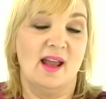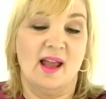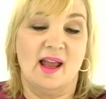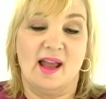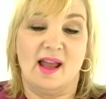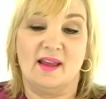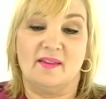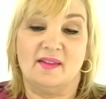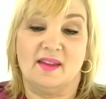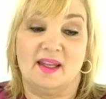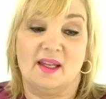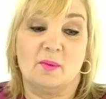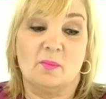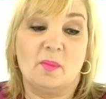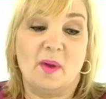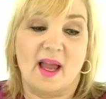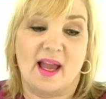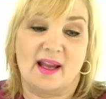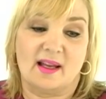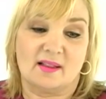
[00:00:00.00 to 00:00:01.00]
And the
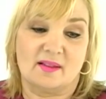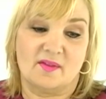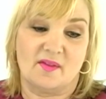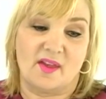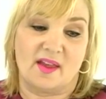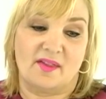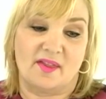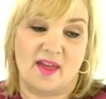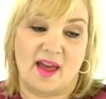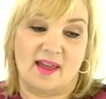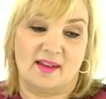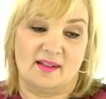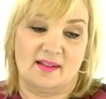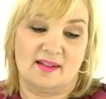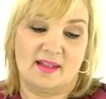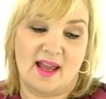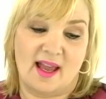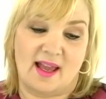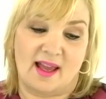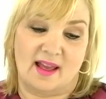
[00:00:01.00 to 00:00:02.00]
impact that that
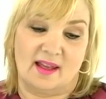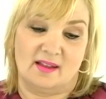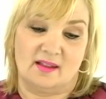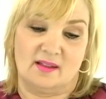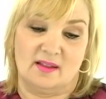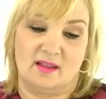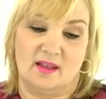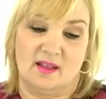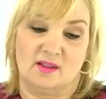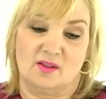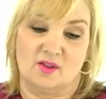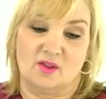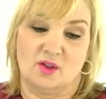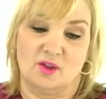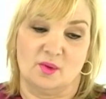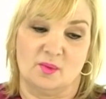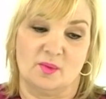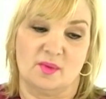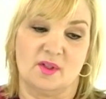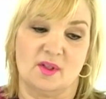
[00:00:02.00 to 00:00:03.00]
has had in
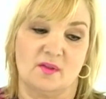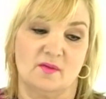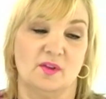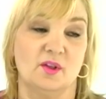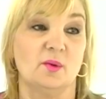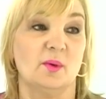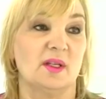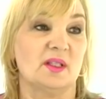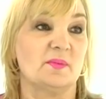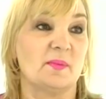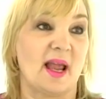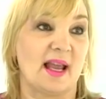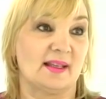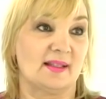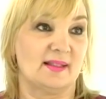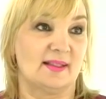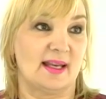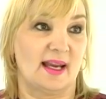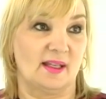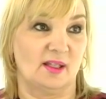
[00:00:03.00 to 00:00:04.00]
terms of
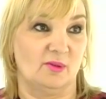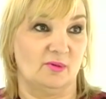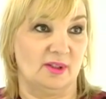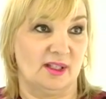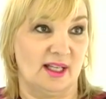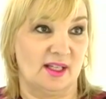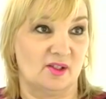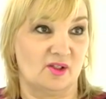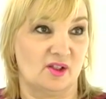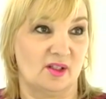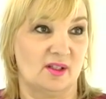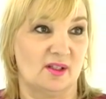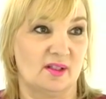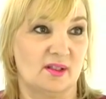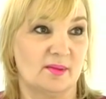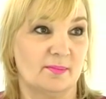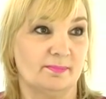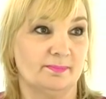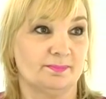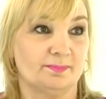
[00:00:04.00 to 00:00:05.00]
U.S.-Pakistani relations?